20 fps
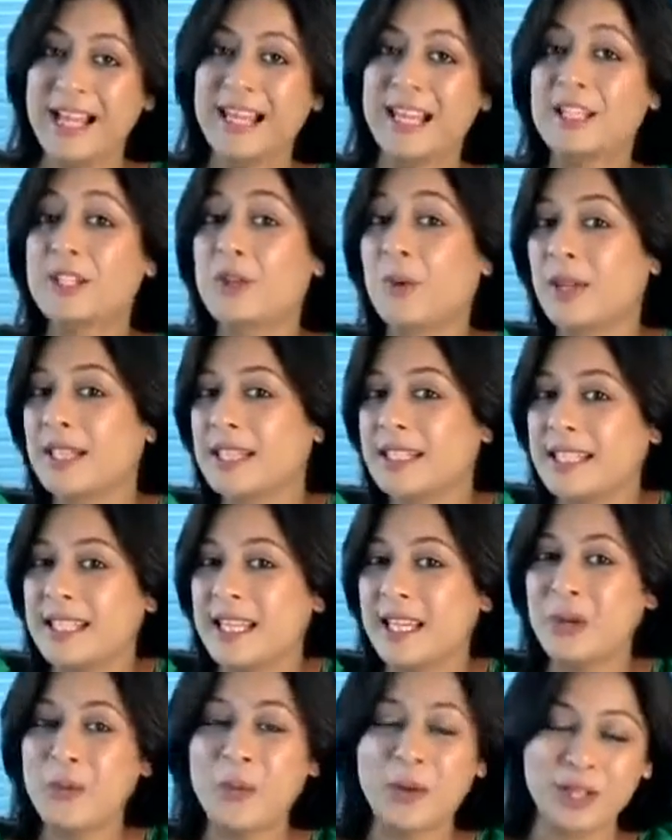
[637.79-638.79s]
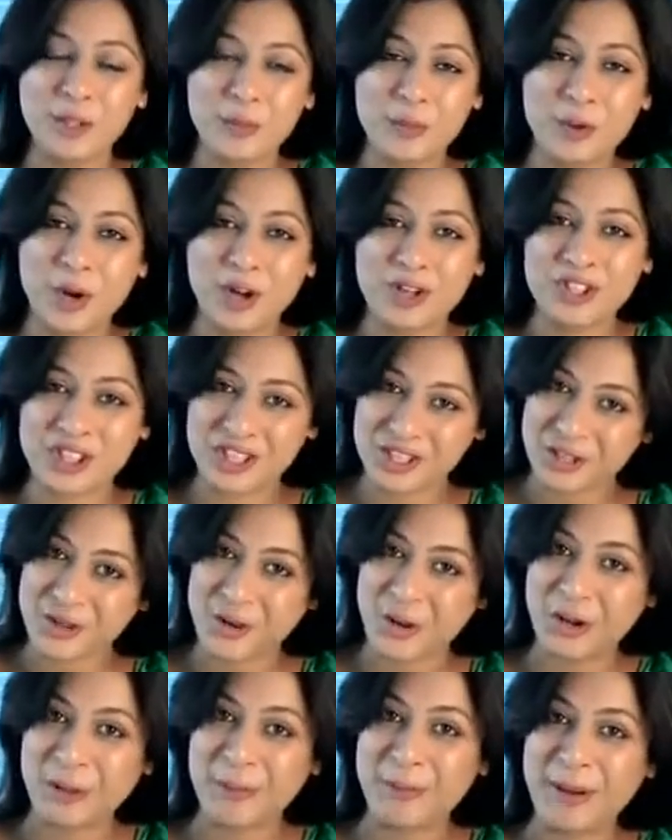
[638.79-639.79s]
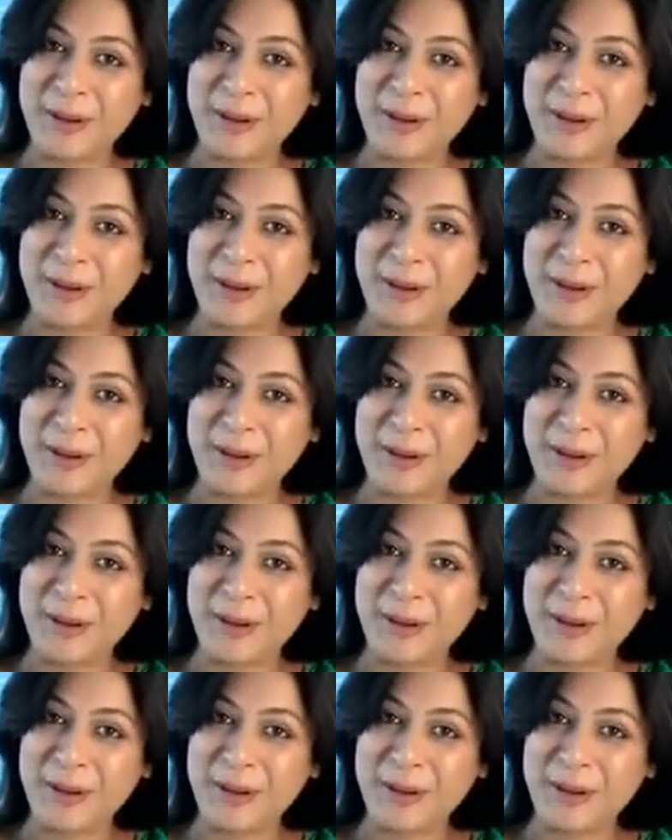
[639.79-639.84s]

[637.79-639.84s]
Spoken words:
Let's go and see what the projects are all